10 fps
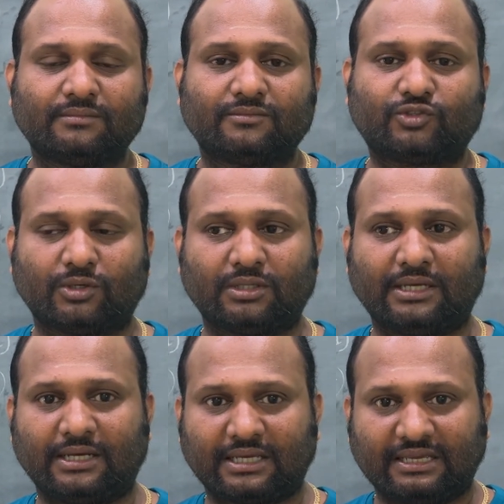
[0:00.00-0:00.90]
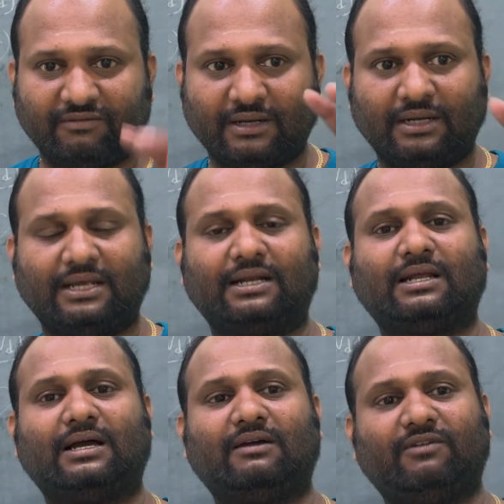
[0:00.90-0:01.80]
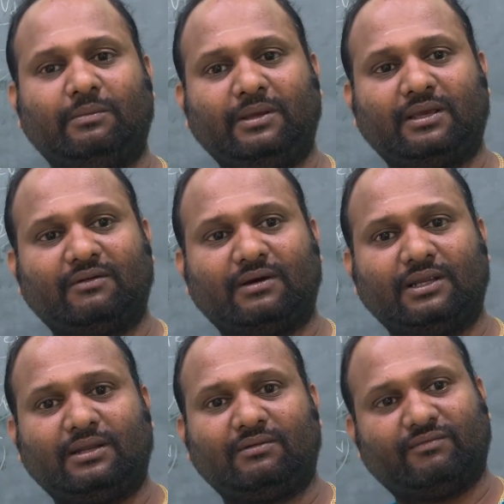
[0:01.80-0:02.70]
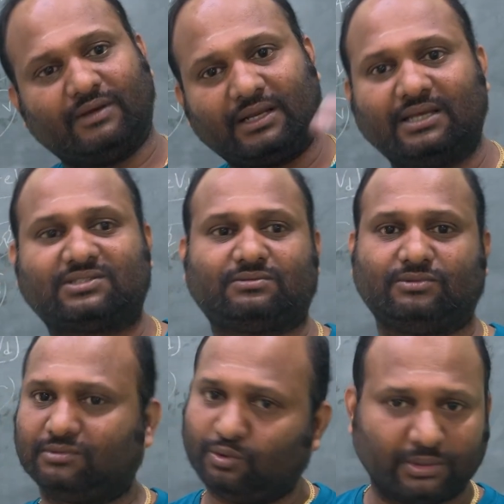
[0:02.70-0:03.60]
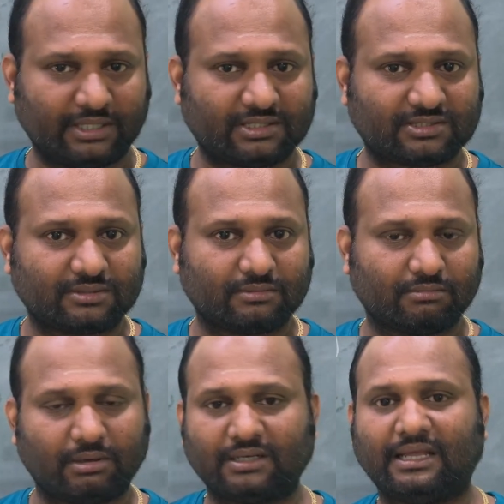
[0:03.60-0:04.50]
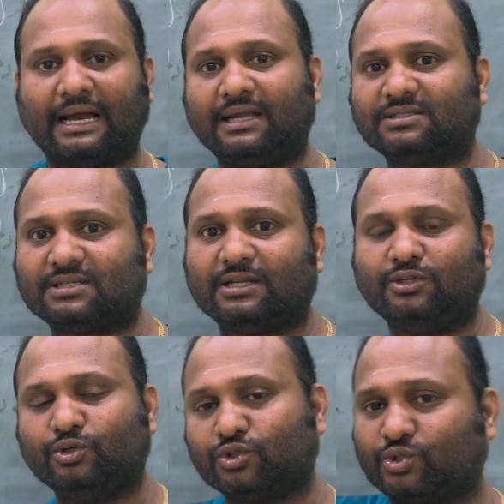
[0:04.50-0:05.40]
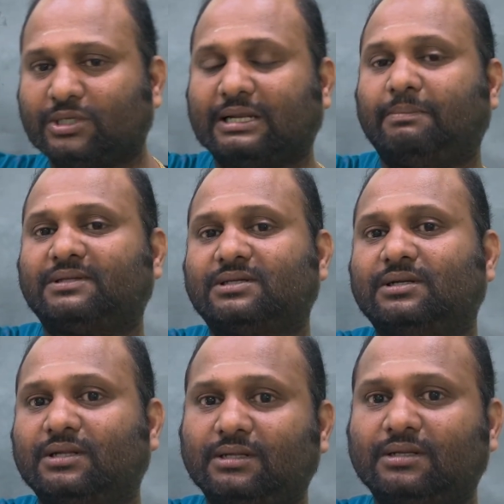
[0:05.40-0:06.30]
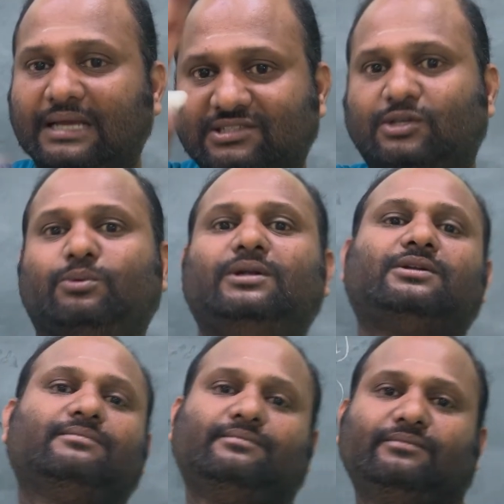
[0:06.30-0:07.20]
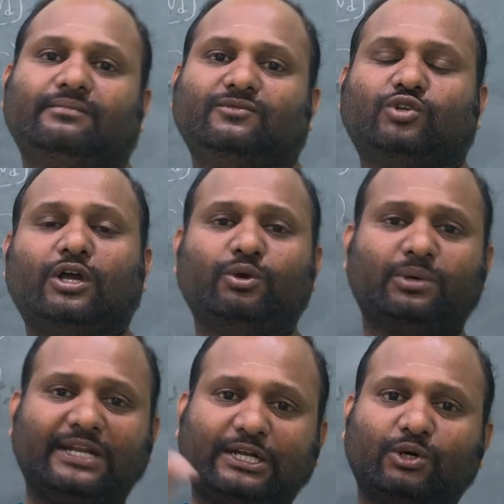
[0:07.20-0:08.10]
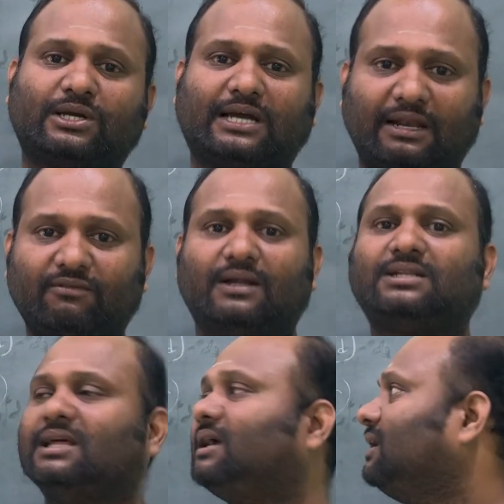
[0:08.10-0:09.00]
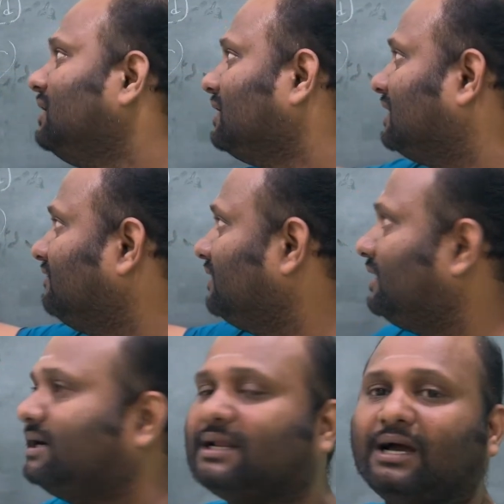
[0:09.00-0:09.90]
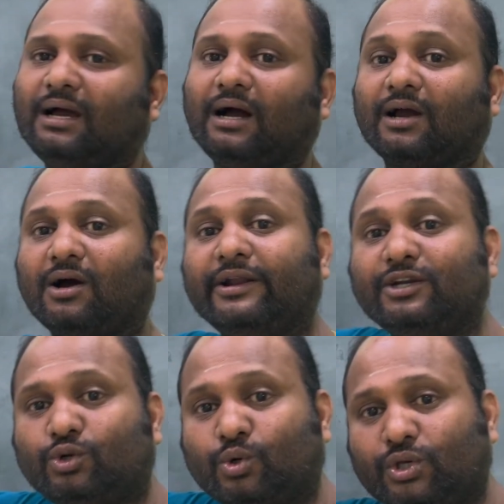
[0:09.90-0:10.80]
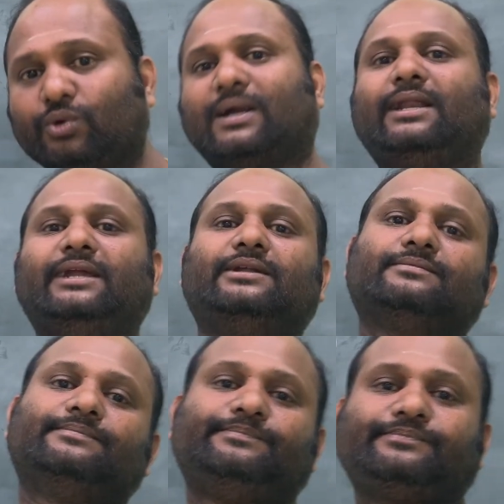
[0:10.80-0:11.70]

So the given data will be given in various units, but the answer you should represent in SI unit. So you need to convert the given data according to your need.